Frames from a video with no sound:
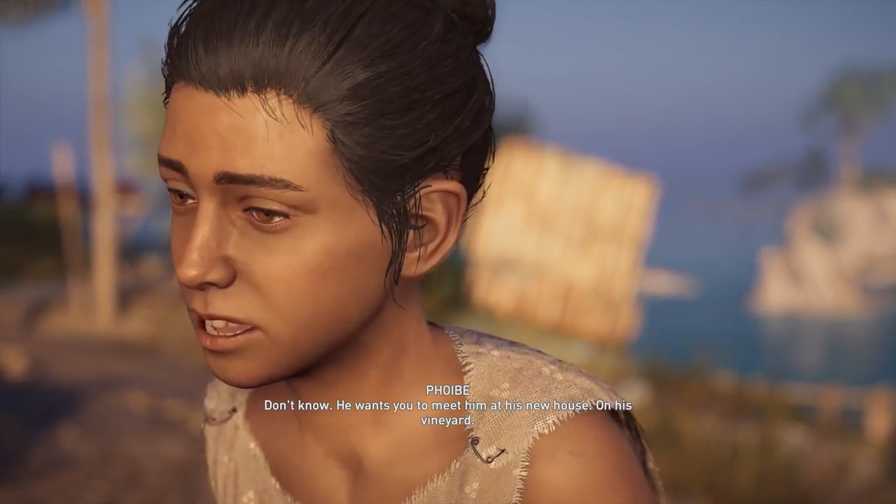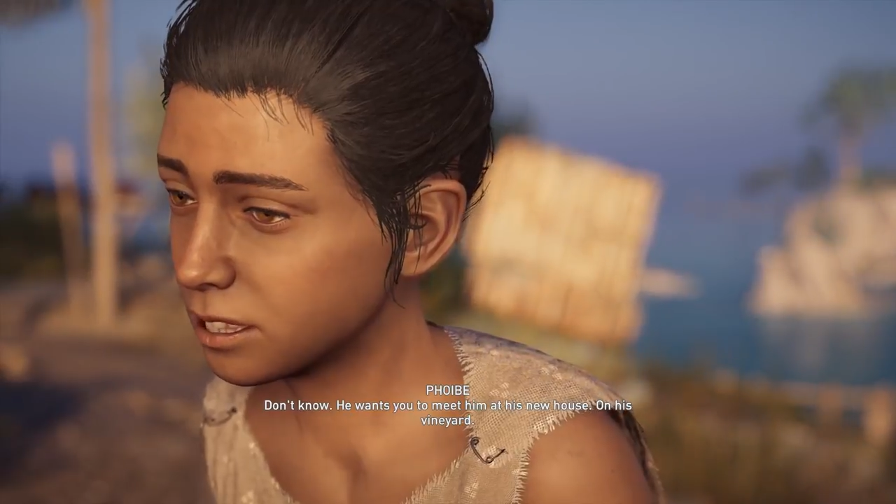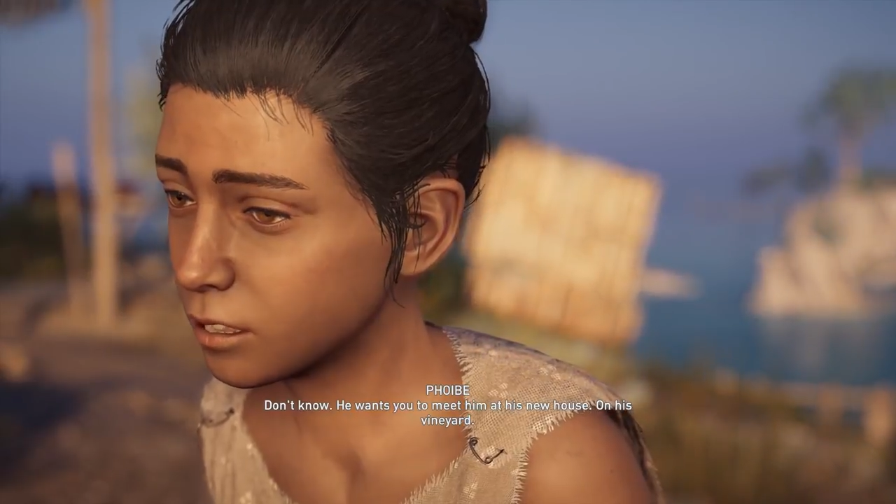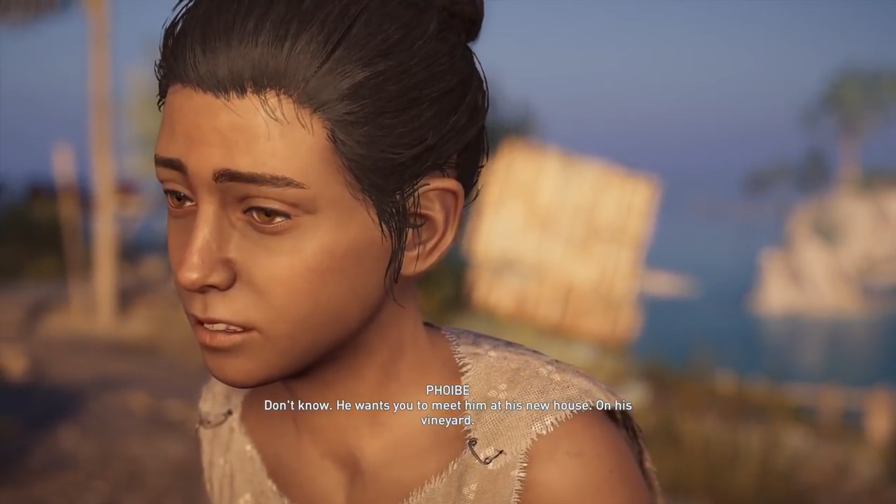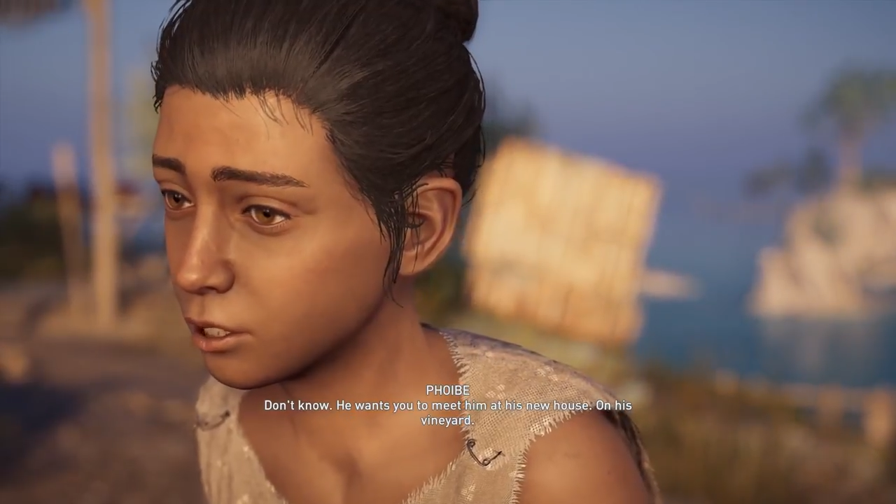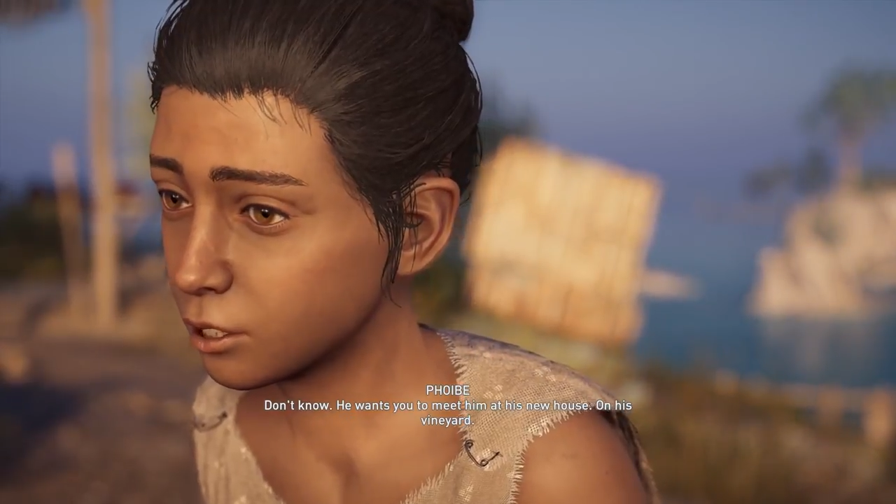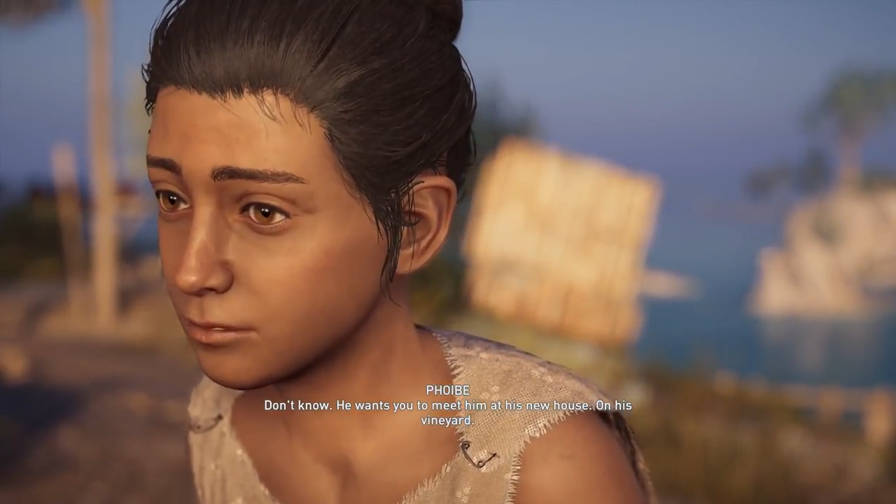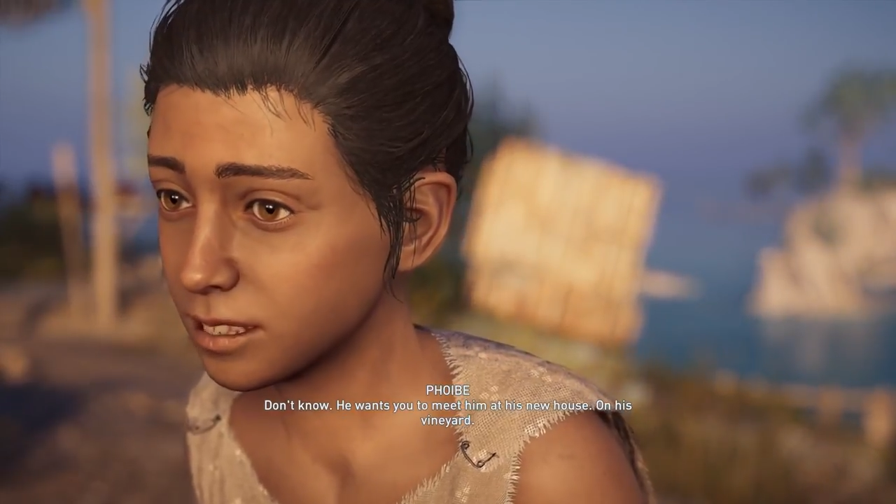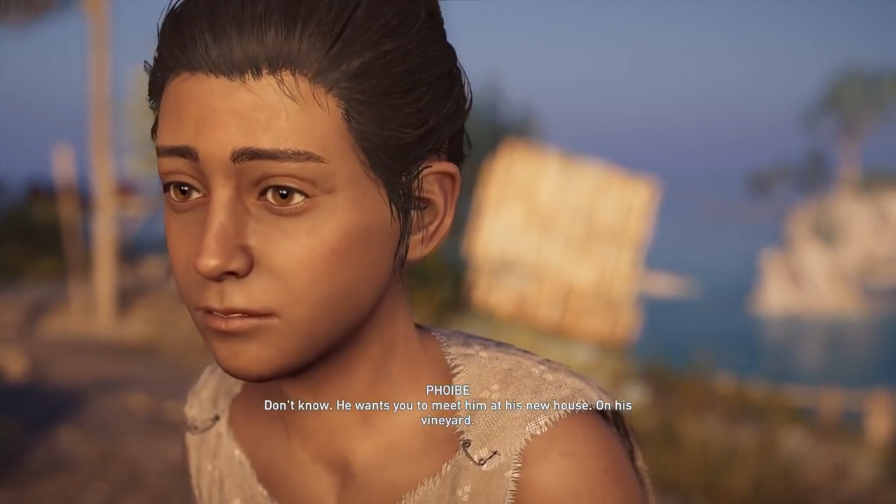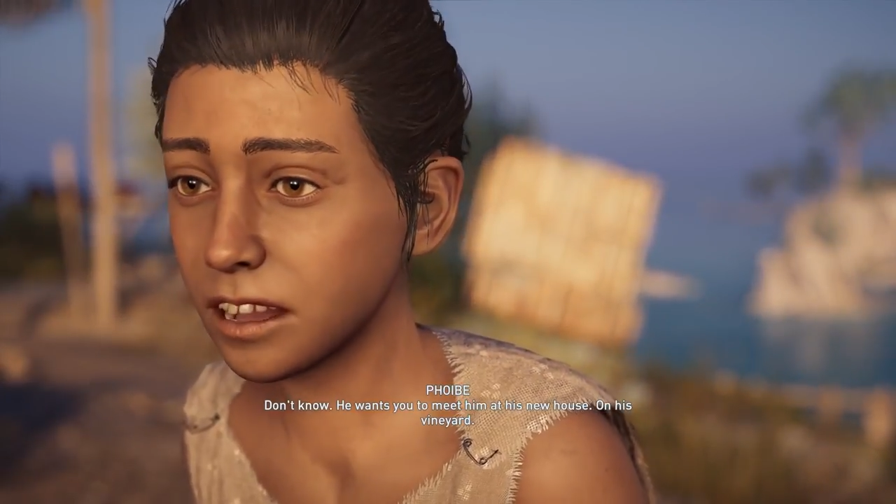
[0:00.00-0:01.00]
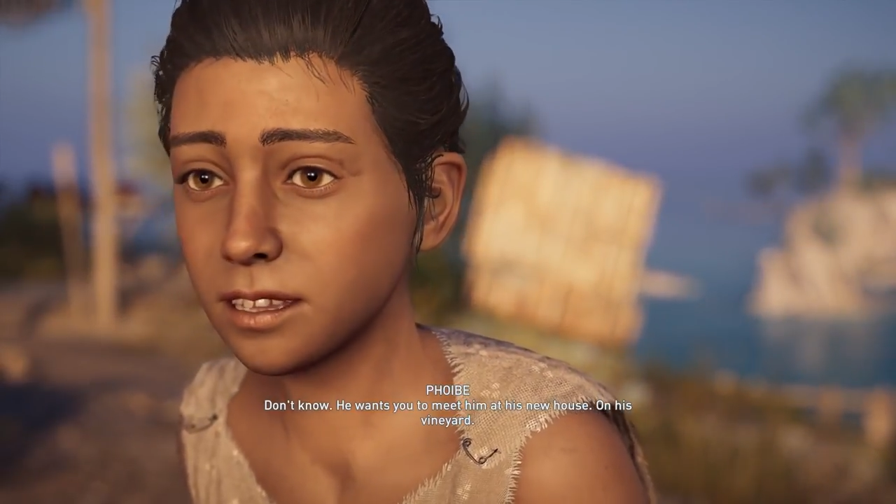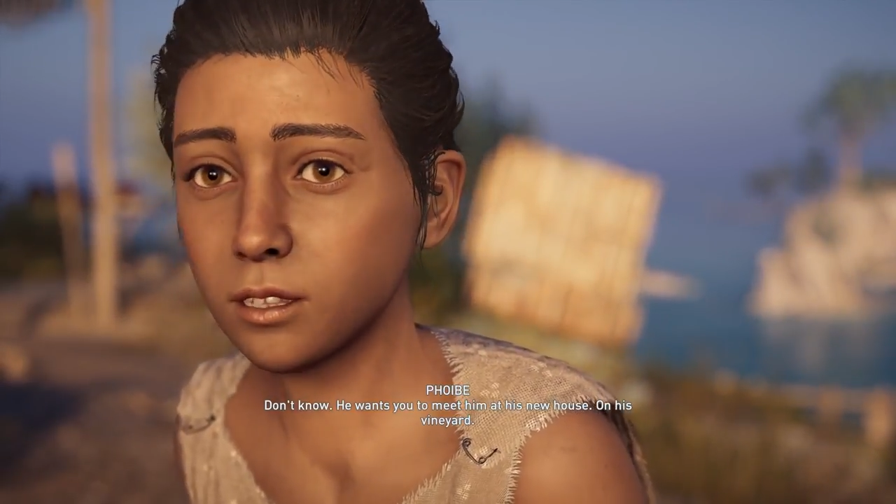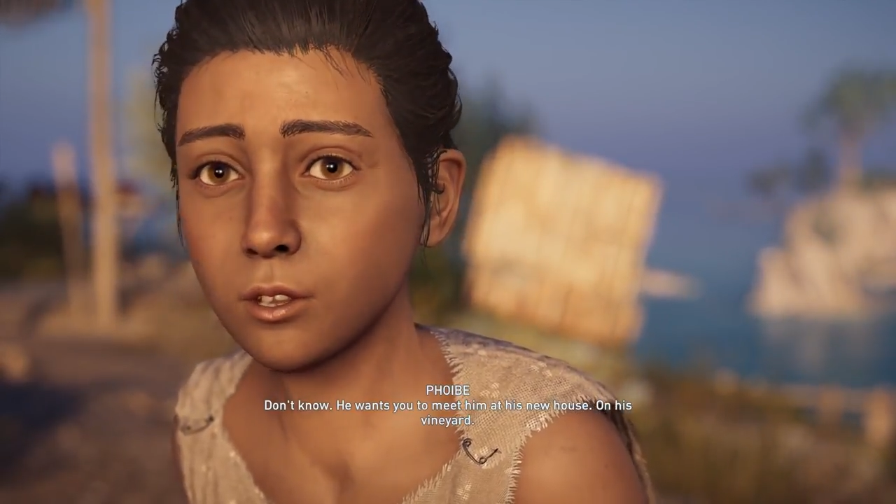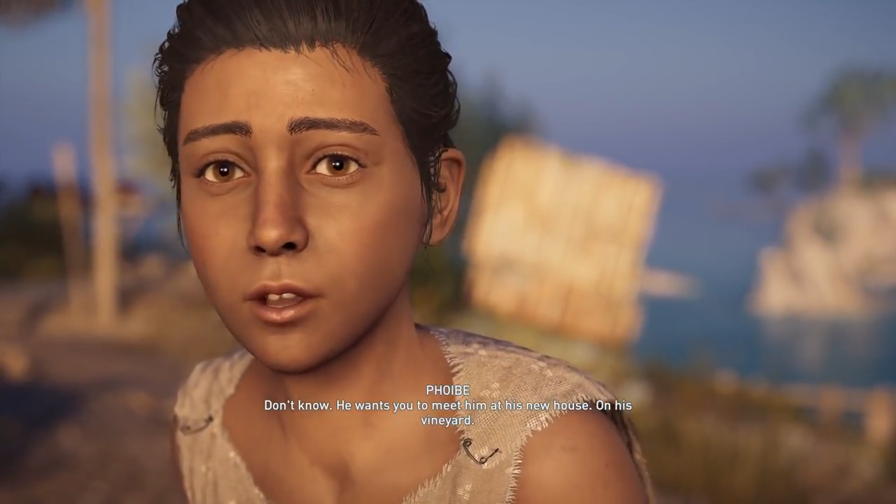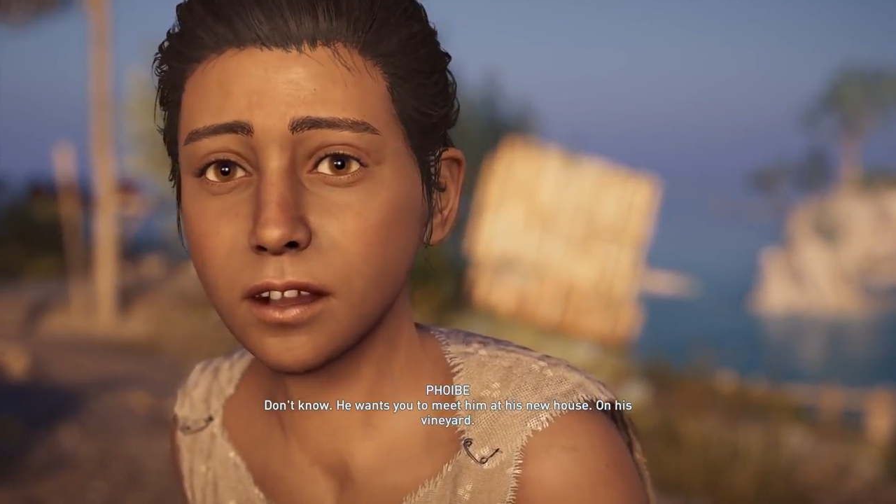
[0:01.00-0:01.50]
He wants you to meet him
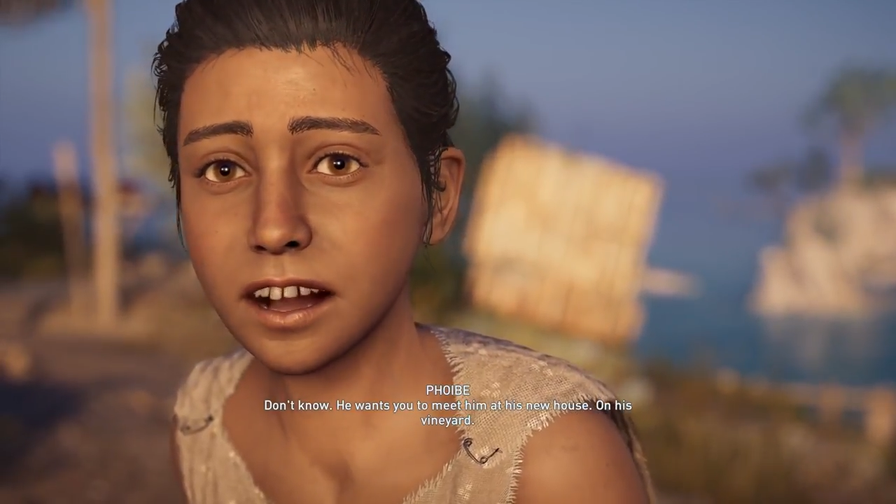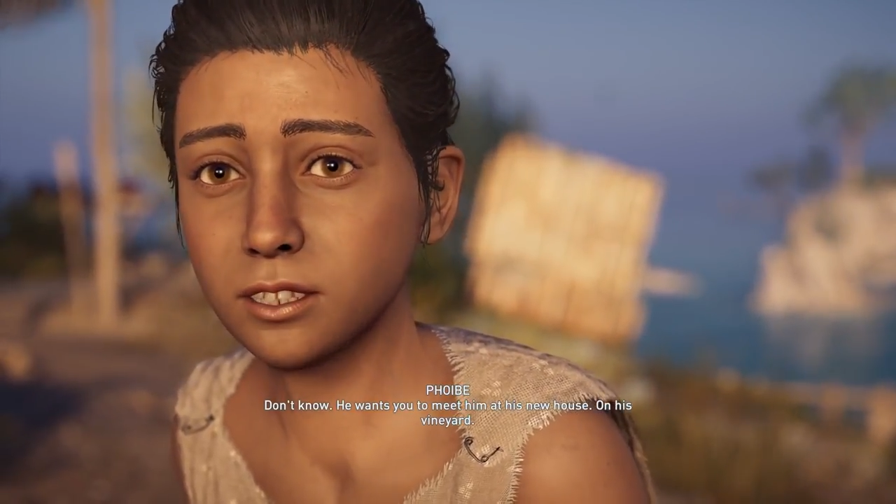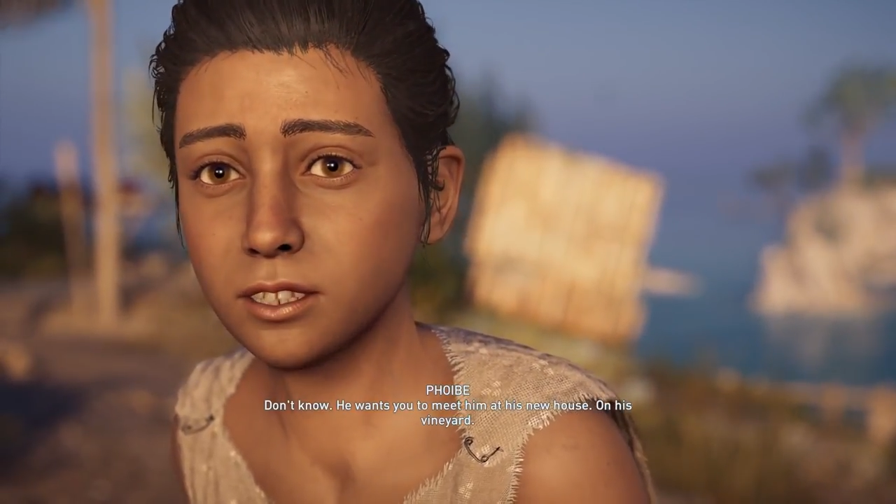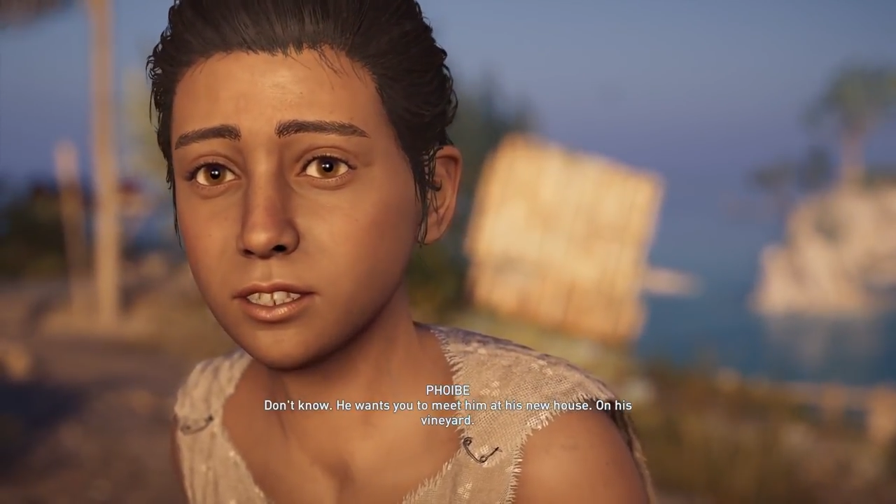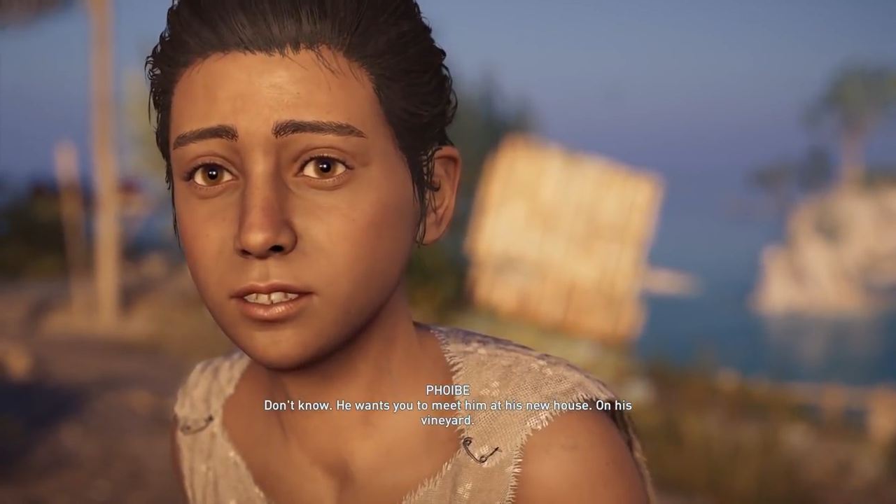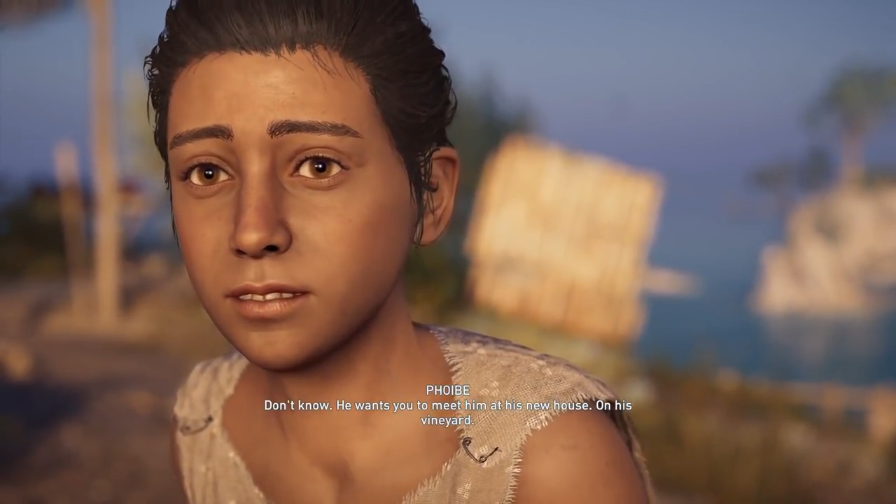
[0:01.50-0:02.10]
at his new house.